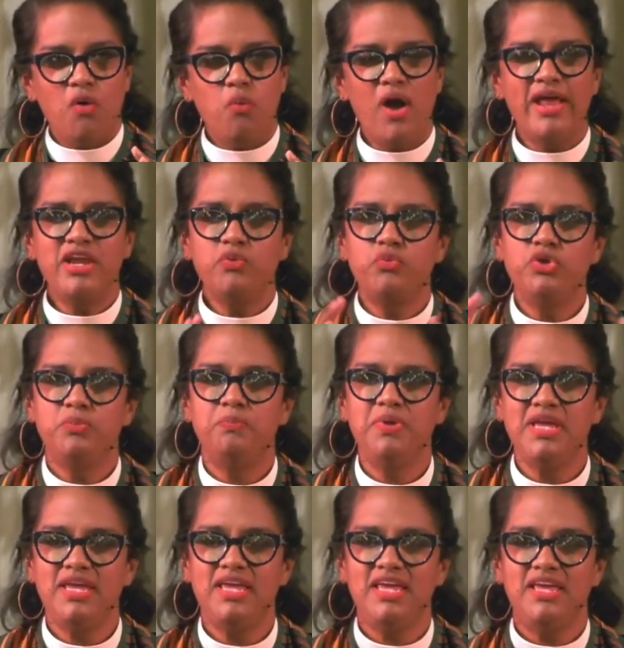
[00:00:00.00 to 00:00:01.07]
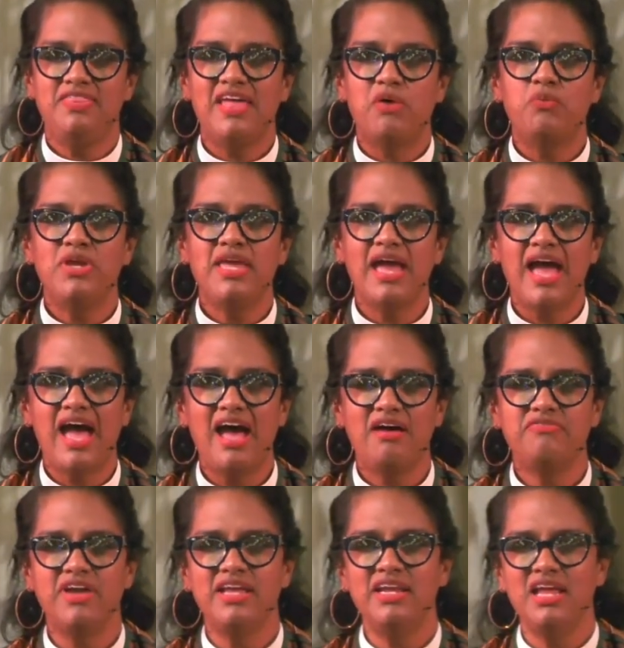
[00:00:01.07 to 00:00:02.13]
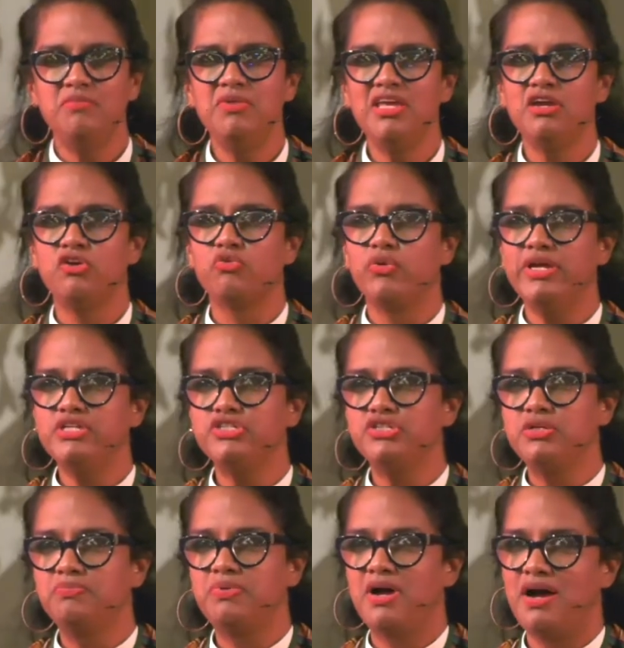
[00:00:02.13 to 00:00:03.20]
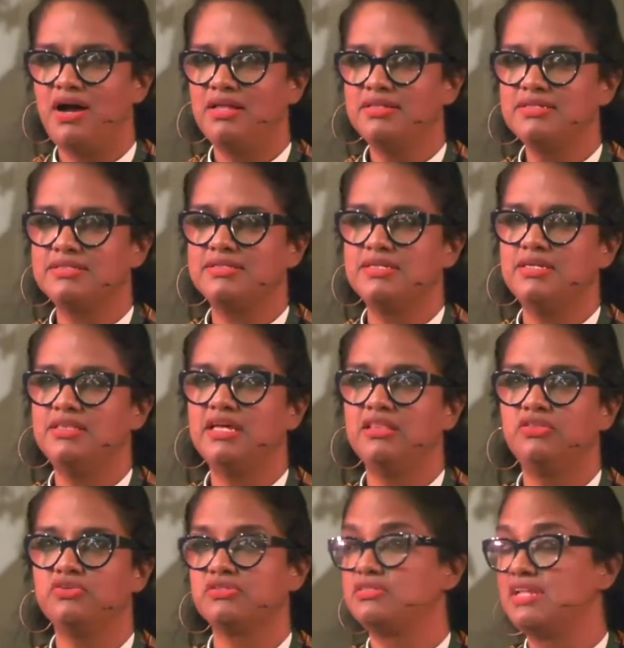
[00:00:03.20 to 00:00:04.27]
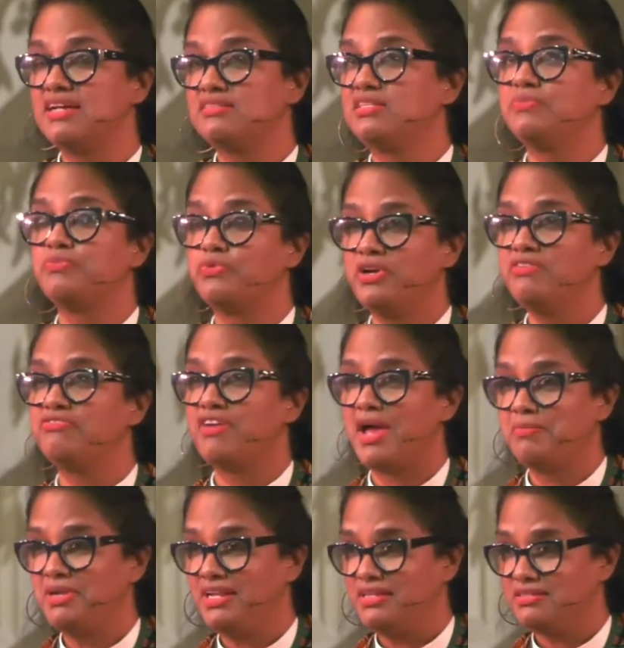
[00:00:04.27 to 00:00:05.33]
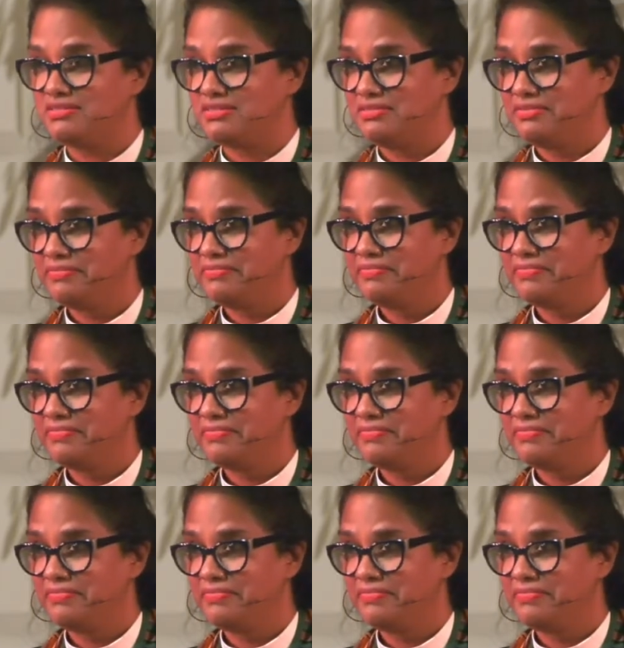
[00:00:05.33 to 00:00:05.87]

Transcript: what it would be that we have an immigration policy that does not separate families.